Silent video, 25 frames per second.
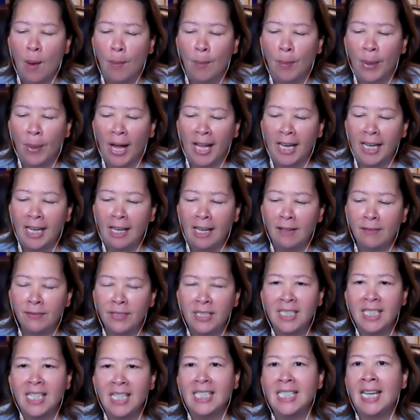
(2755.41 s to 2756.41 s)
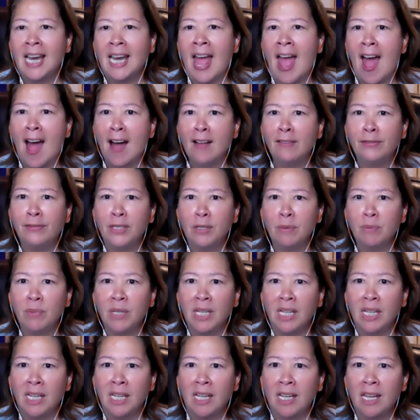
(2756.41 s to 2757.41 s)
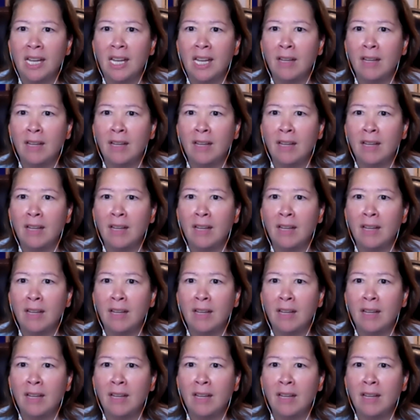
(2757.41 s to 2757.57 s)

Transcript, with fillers: But if it doesn't have to be,